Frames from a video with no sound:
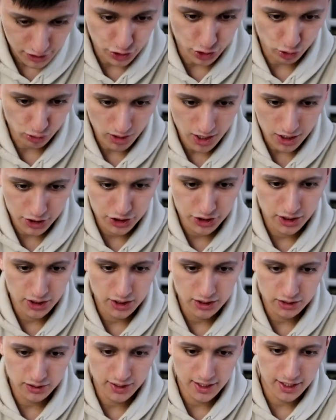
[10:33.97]

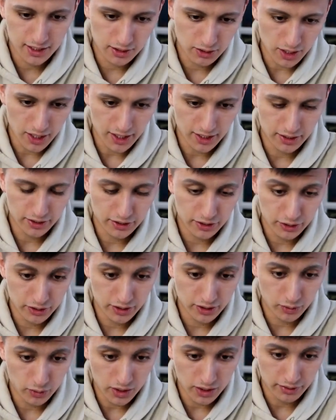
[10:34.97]
Jirachi. So they incl
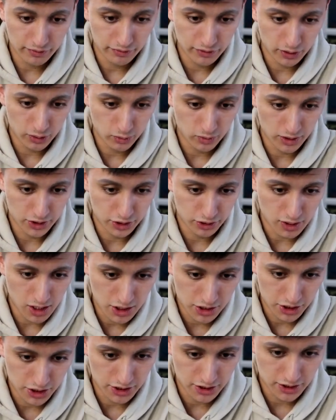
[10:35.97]
included quite a few uh,
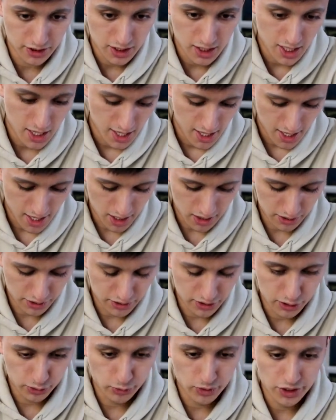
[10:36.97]
Jirachis.
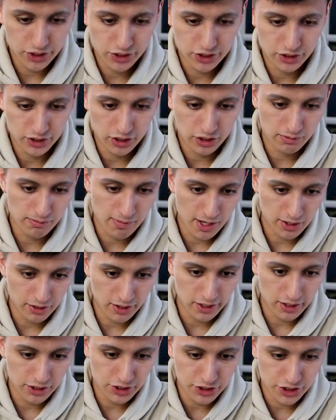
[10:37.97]
Energy Switch, another Metal
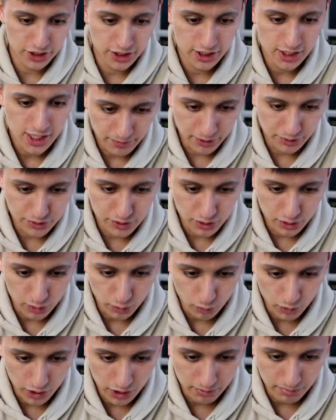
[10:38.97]
Energy, Mewtwo.
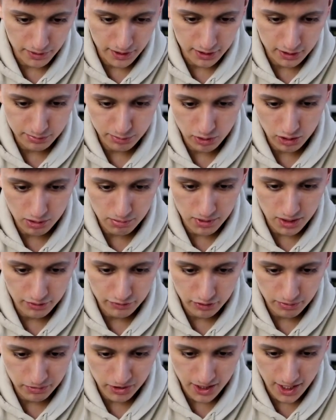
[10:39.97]
When you play this Pokemon
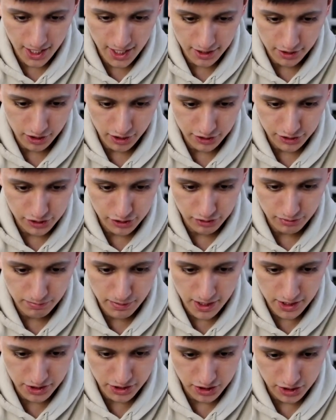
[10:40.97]
from your hand onto your
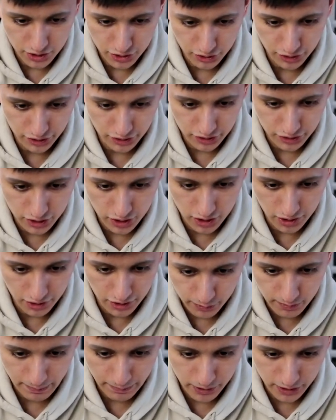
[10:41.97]
bench during your turn,
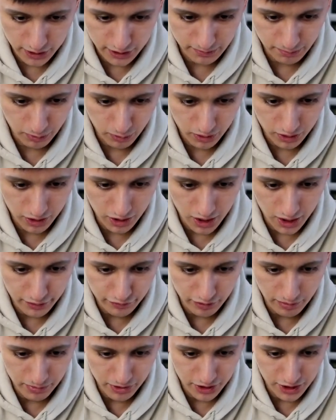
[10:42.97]
you may put a supporter card
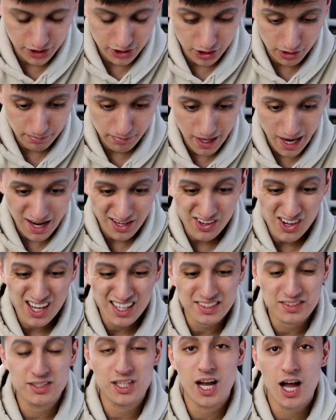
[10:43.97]
from your discard pile
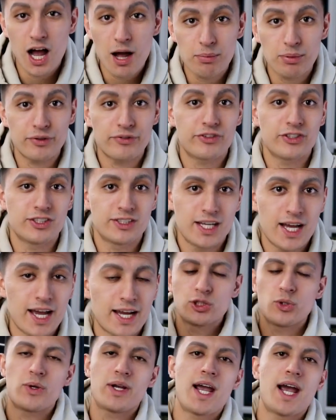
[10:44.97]
on top of your deck.
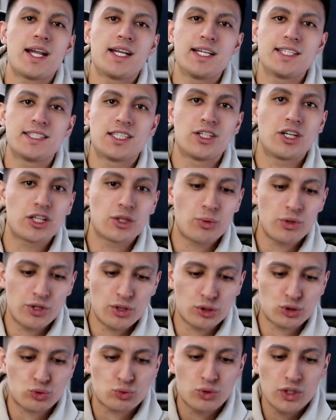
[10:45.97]
So again, it's another one of those